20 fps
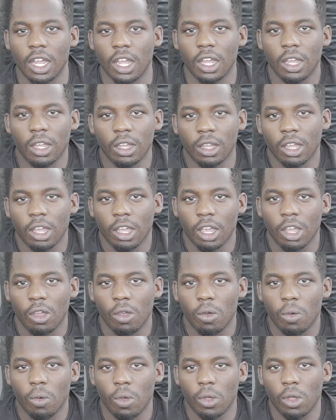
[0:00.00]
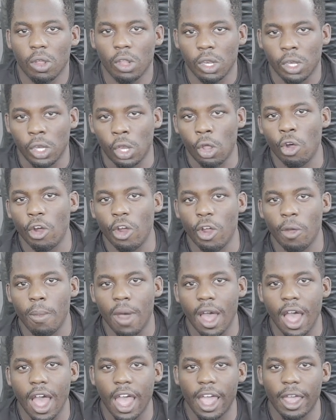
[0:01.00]
of lowering
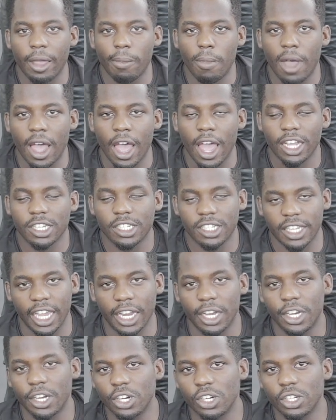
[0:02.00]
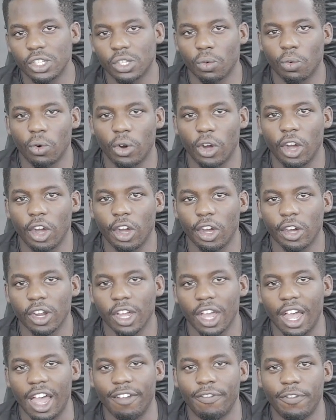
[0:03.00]
my standards, where
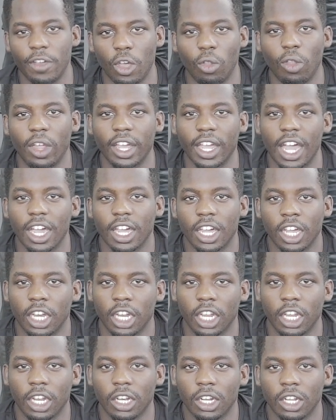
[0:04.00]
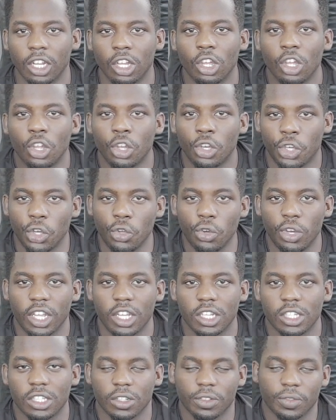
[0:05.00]
I felt like I couldn't do
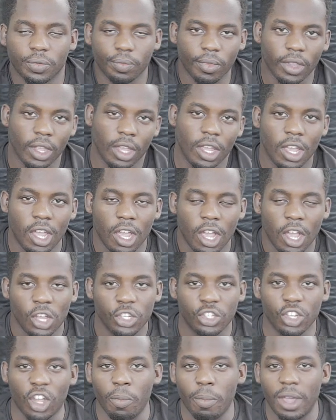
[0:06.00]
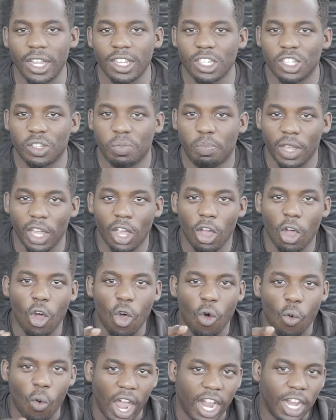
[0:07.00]
this. So I met this big
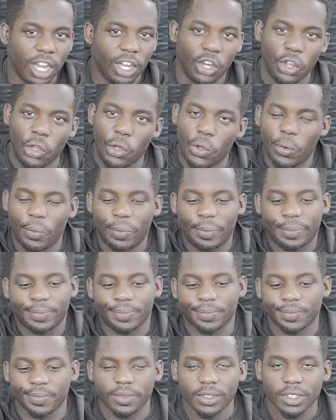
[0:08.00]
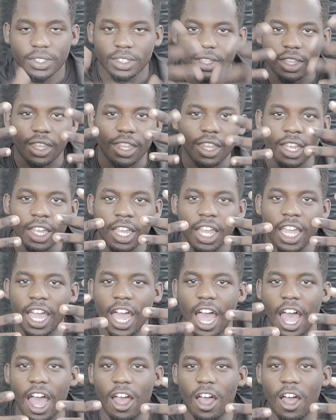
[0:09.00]
old white dude. He
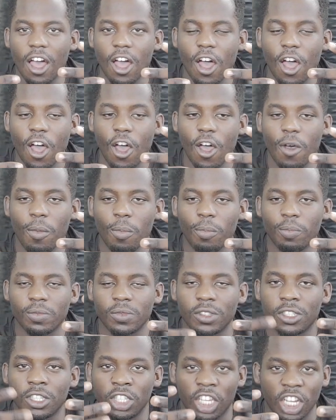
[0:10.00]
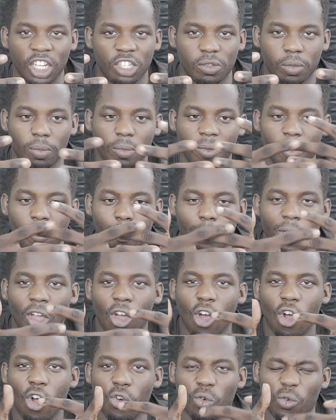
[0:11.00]
got 6
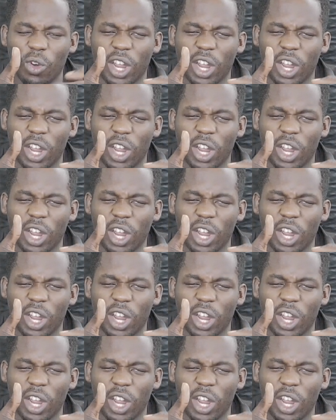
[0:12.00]
big old